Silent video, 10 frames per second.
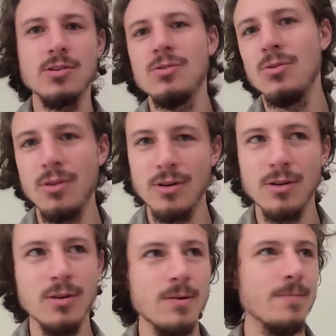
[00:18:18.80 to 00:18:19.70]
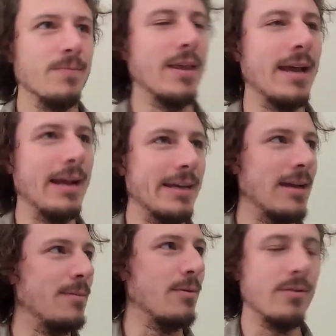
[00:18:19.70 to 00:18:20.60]
it to the, I
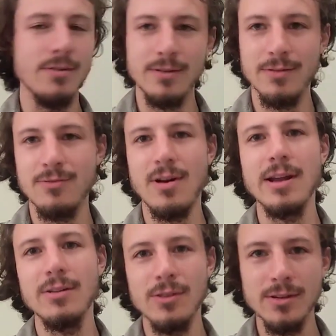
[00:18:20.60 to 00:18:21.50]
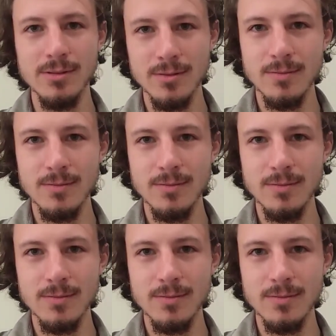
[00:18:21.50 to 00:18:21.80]
can't remember, like Franklin